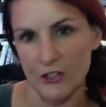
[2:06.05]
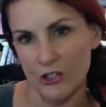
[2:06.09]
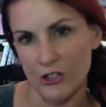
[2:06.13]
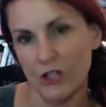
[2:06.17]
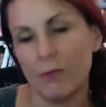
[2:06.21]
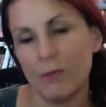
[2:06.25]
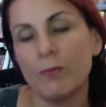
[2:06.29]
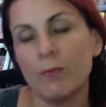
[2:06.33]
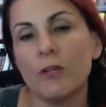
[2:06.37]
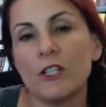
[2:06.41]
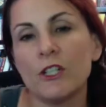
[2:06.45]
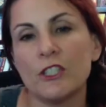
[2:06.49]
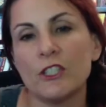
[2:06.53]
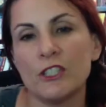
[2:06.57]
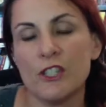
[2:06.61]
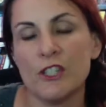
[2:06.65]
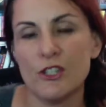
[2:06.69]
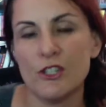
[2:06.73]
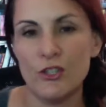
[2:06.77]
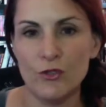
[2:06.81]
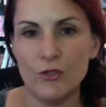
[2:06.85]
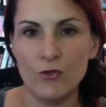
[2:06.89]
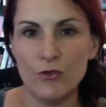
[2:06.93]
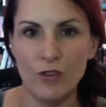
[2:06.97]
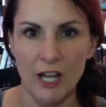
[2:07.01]
or the books that
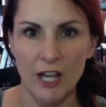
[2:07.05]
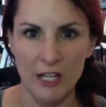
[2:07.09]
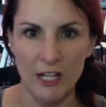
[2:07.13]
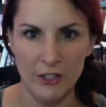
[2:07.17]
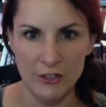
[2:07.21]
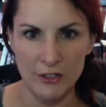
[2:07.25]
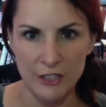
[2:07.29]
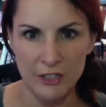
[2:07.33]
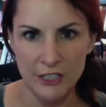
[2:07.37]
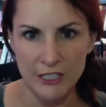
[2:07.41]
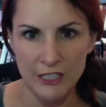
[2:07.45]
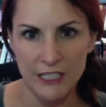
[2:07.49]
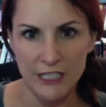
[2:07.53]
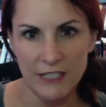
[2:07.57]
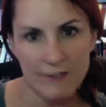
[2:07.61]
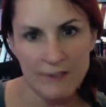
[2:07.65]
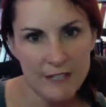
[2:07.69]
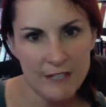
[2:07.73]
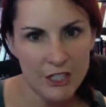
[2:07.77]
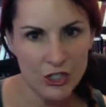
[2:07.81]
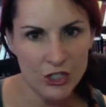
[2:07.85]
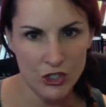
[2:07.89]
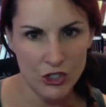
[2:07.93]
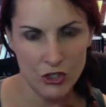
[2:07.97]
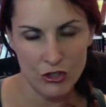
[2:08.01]
you've read, or the
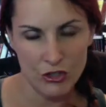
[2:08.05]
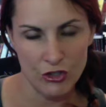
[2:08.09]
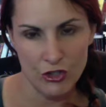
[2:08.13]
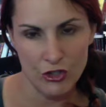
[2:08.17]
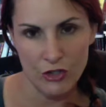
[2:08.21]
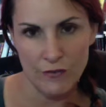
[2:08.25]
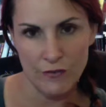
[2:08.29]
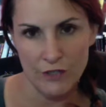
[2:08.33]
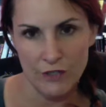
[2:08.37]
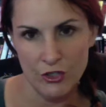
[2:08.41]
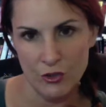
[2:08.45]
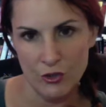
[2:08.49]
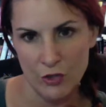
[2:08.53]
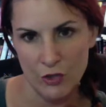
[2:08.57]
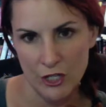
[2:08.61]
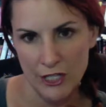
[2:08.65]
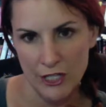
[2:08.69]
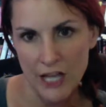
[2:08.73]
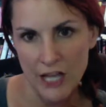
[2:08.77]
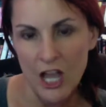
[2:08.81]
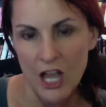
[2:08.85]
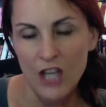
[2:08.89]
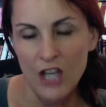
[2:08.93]
TV shows you've enjoyed,